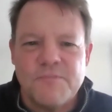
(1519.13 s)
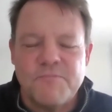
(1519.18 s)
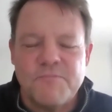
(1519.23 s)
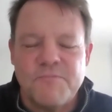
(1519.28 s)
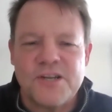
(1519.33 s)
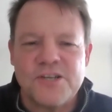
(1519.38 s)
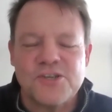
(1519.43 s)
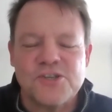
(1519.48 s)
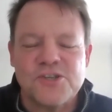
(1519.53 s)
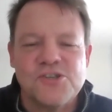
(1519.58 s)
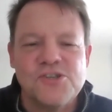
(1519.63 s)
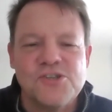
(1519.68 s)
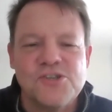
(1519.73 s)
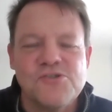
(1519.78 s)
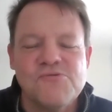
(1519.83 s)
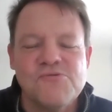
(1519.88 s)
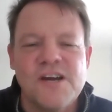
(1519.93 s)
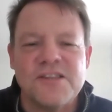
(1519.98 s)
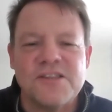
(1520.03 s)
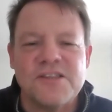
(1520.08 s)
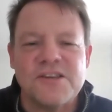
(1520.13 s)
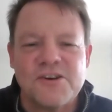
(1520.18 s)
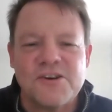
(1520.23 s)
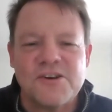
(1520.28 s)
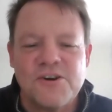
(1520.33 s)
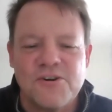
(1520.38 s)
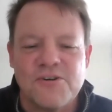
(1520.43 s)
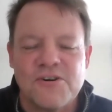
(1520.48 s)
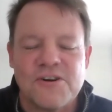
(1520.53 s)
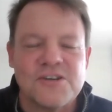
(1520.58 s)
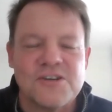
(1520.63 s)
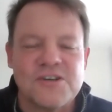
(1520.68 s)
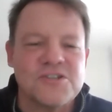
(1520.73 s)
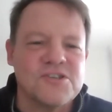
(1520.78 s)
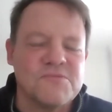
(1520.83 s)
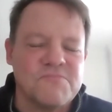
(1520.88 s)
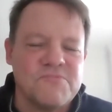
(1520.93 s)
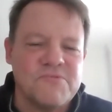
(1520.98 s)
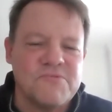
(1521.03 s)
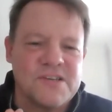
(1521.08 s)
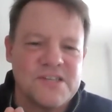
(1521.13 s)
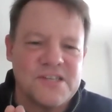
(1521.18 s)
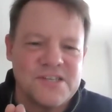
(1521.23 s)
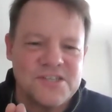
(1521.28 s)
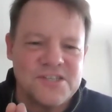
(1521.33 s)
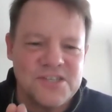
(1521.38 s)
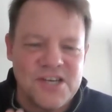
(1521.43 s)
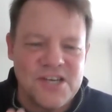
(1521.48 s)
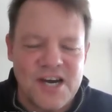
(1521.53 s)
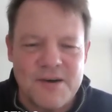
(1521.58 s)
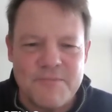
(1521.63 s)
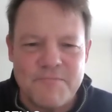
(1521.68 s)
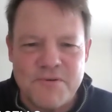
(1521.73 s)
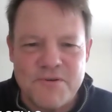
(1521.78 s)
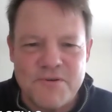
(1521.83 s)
but you had the courage to bring this up.